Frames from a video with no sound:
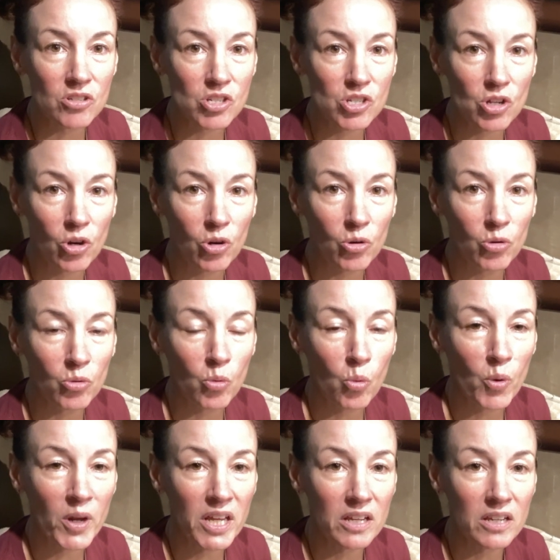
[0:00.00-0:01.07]
so
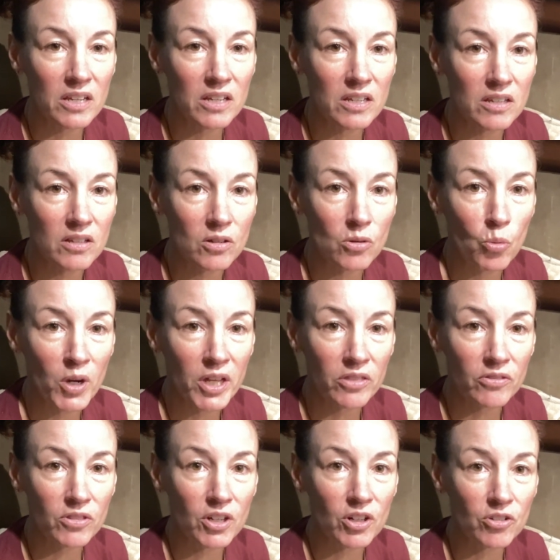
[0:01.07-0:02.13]
we went
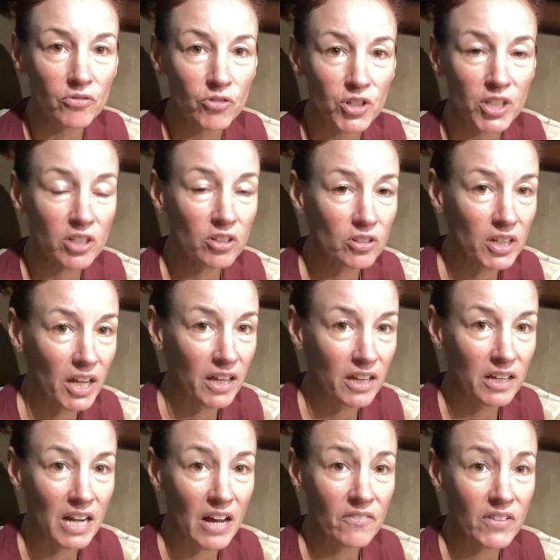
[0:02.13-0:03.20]
there for dinner,
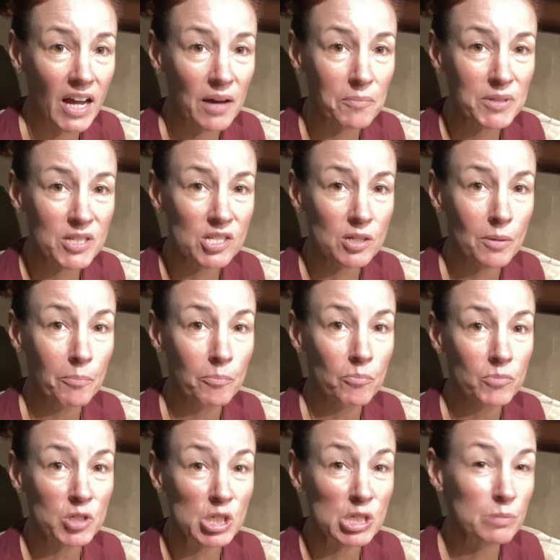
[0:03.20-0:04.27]
and I've got me
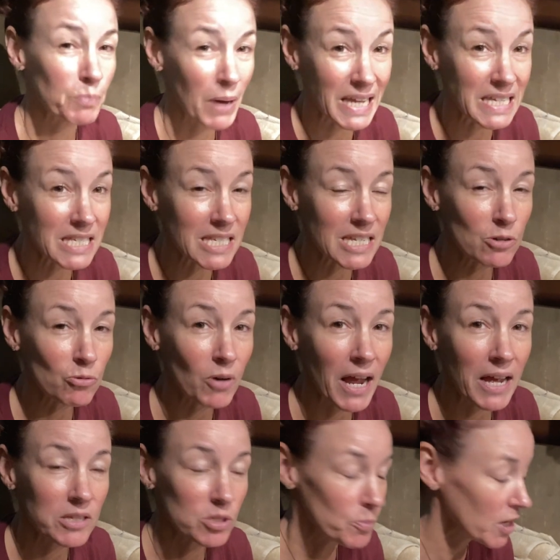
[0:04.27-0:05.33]
some spicy
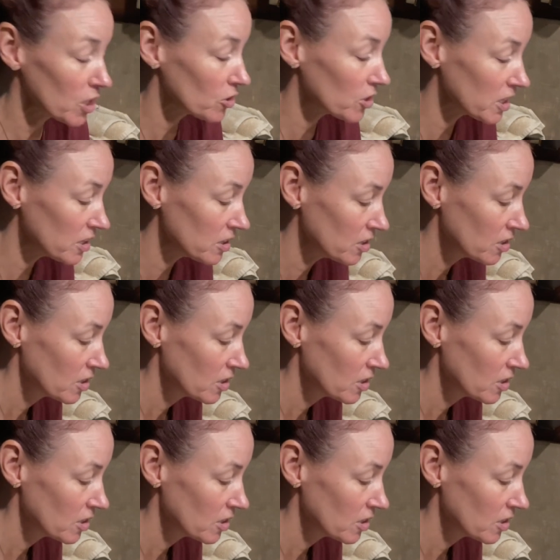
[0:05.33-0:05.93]
raspberry